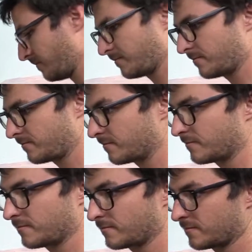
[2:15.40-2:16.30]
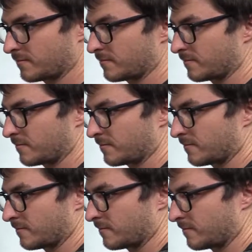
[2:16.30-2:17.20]

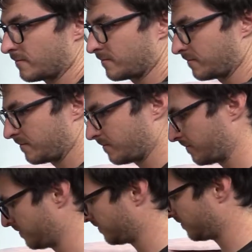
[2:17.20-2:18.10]
(silence)